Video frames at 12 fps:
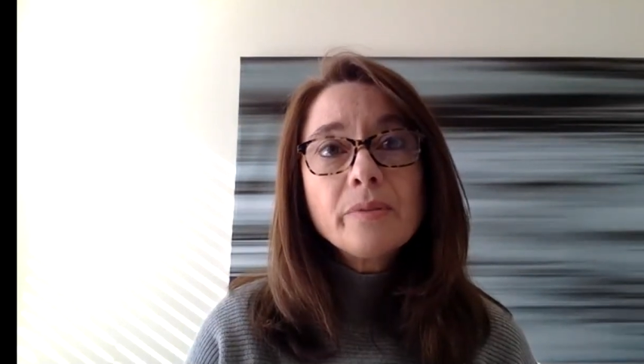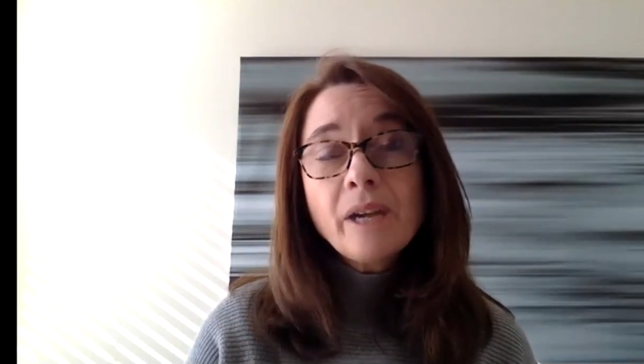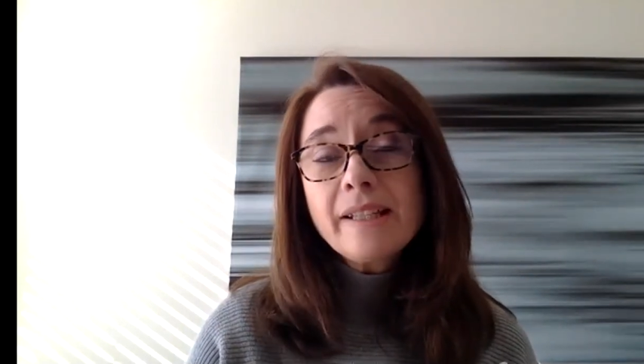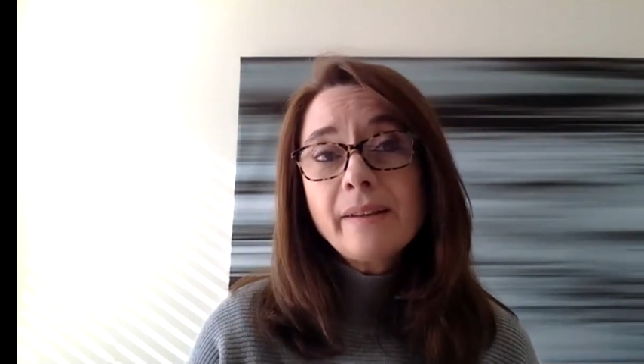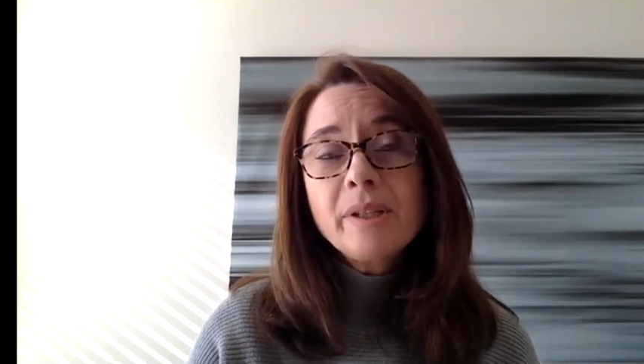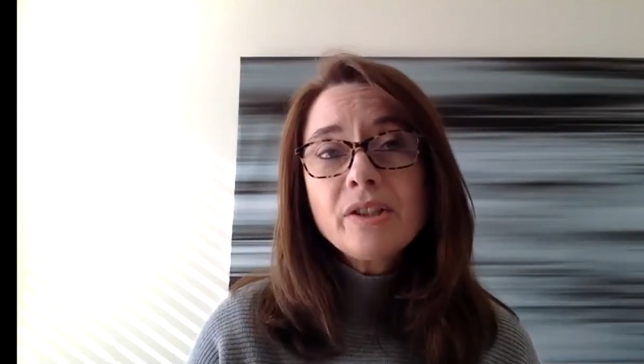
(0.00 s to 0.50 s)

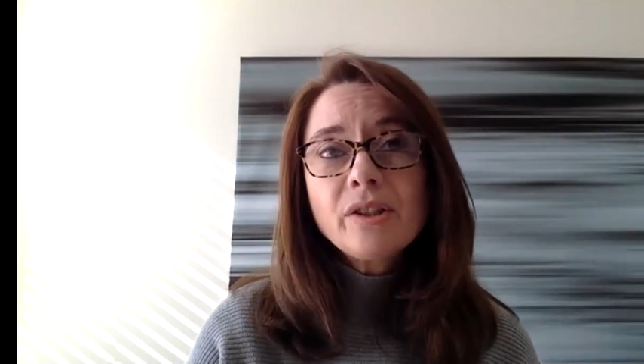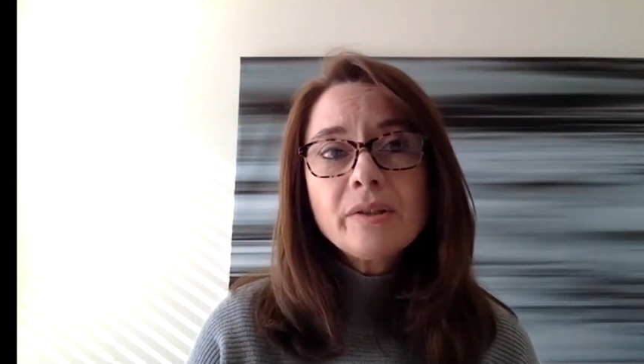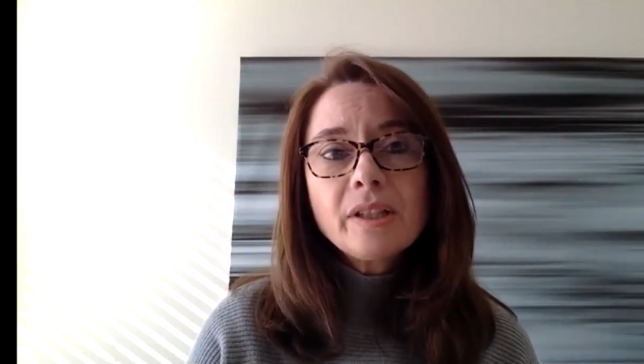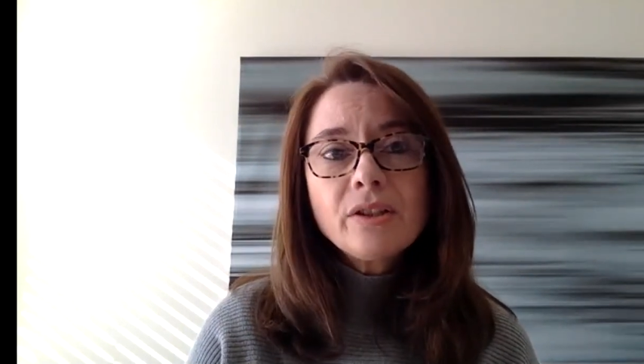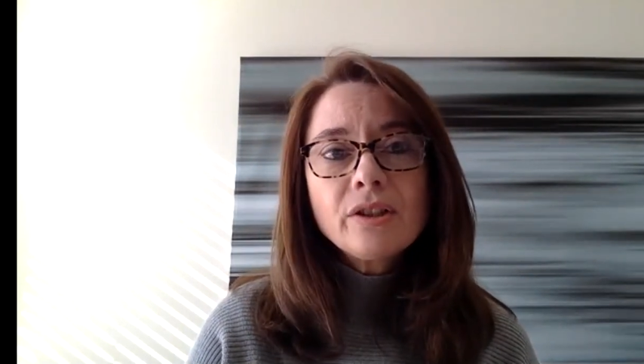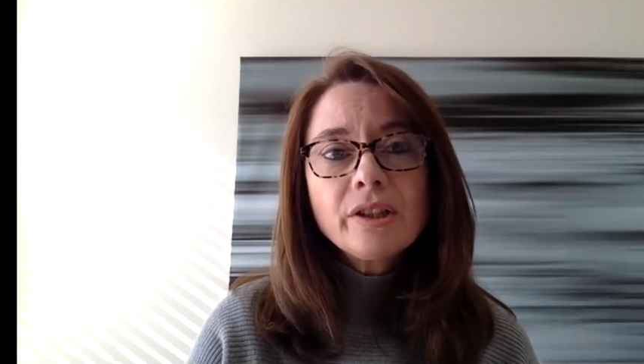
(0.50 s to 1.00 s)
as I
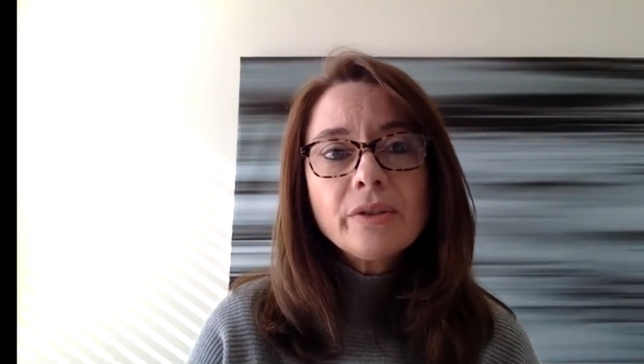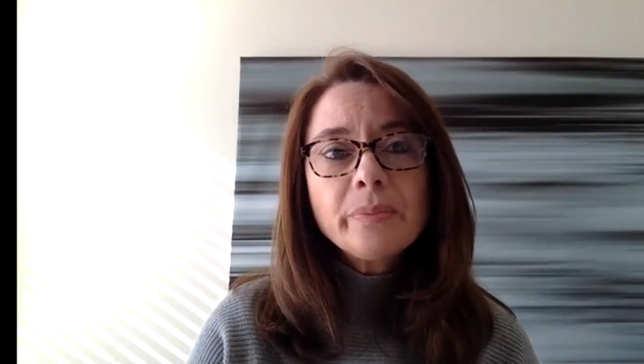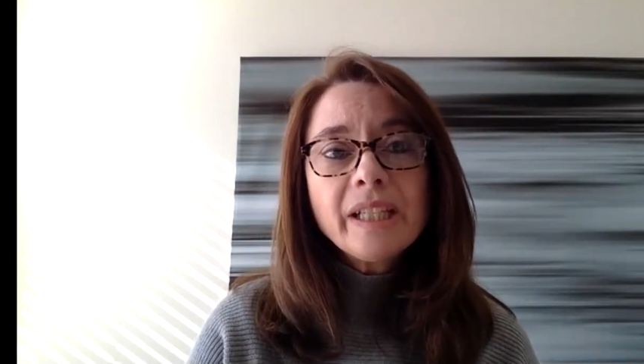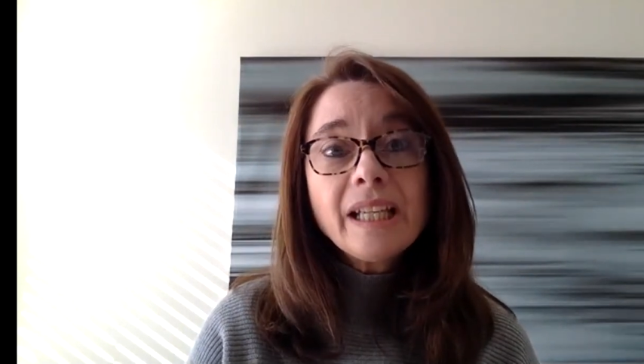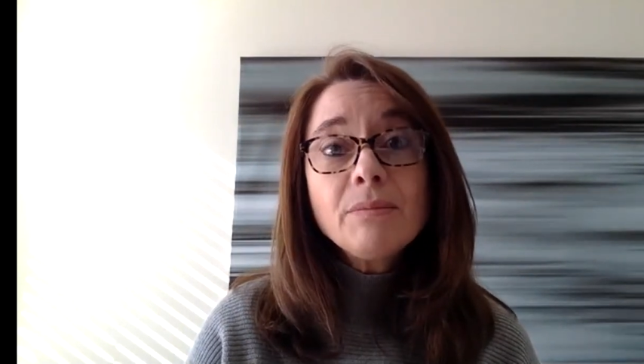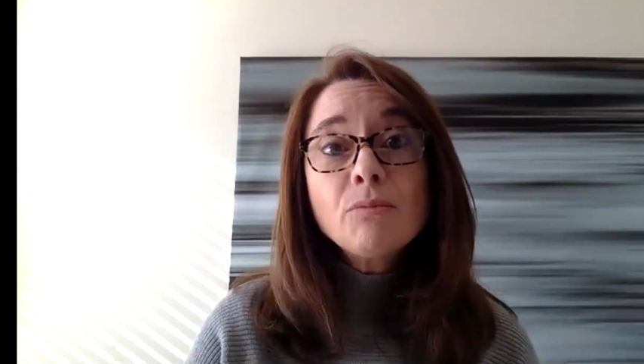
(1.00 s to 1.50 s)
mentioned earlier,
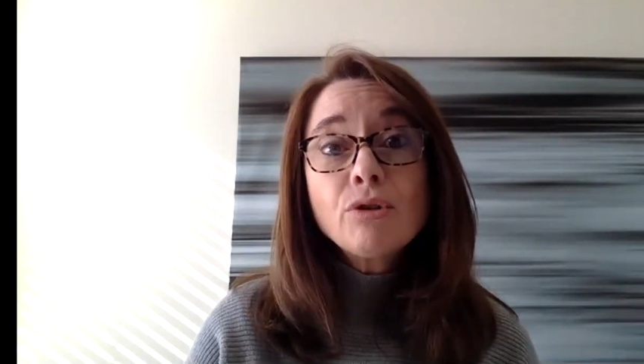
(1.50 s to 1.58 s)
became